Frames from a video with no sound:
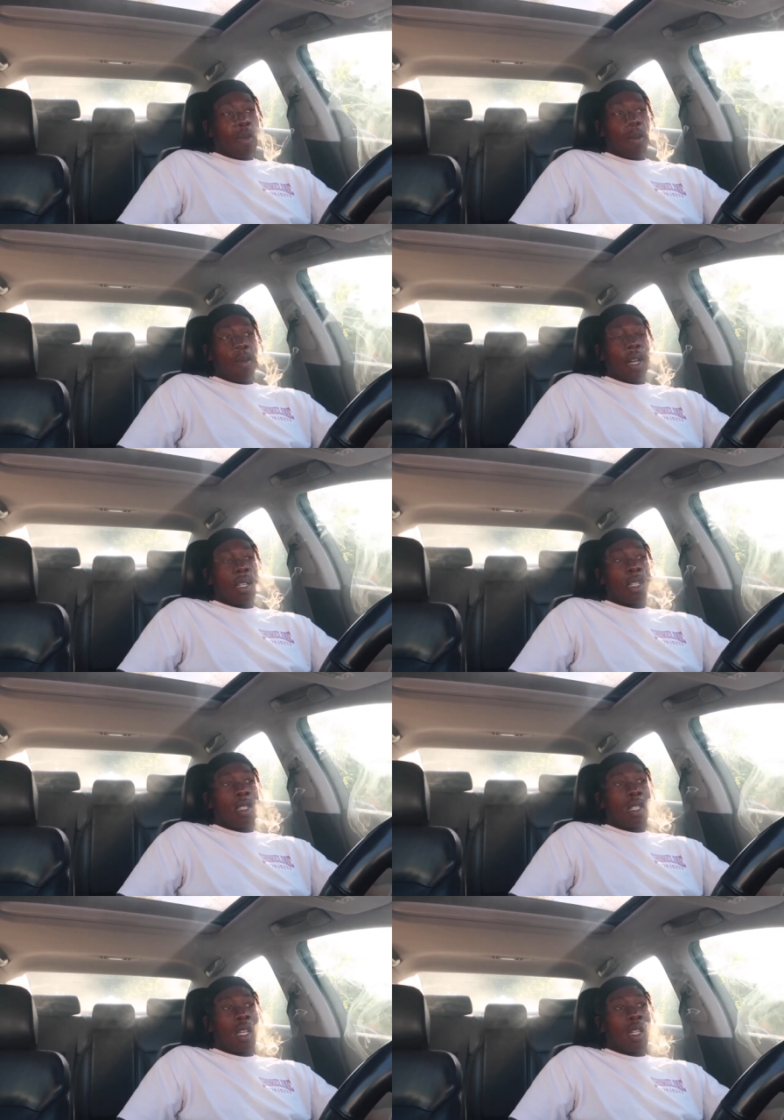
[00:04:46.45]
My
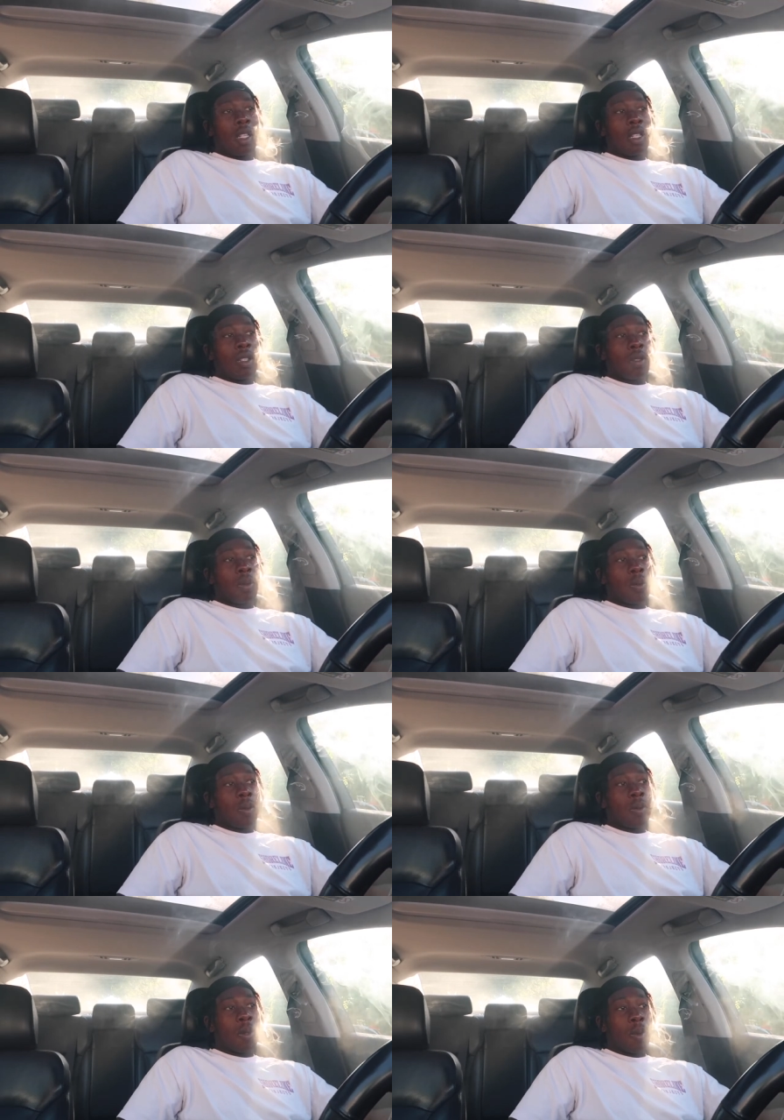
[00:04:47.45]
body is getting,
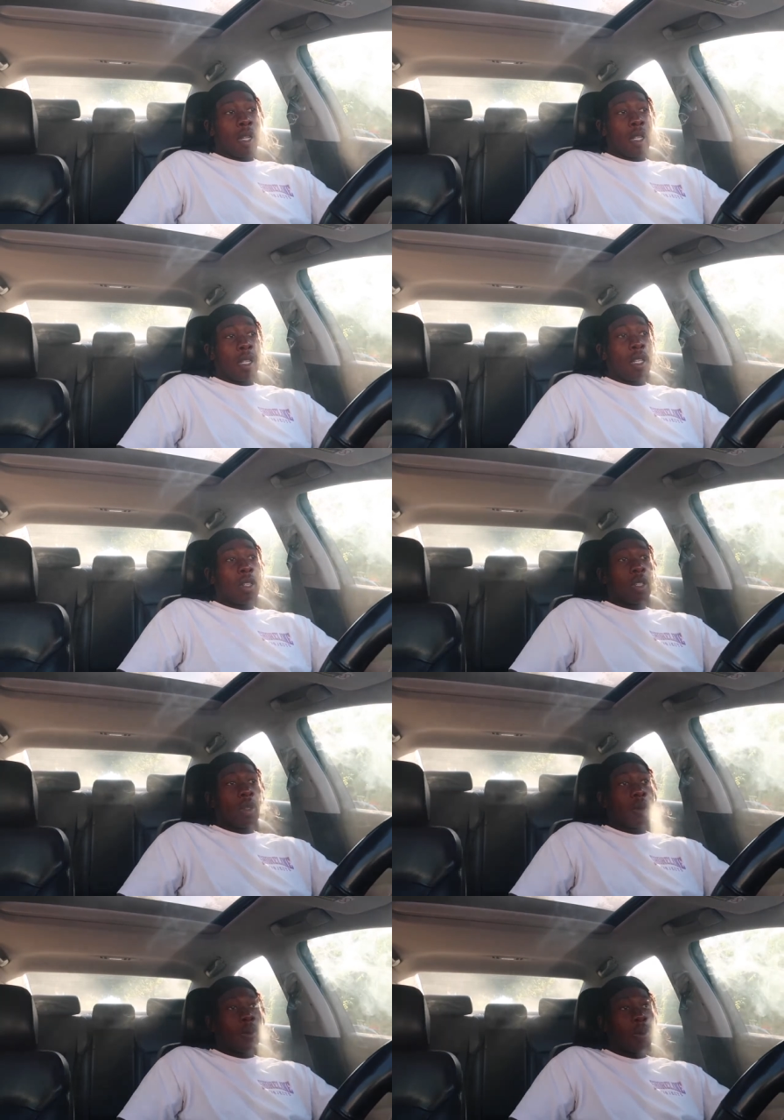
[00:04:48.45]
I'm getting leaner.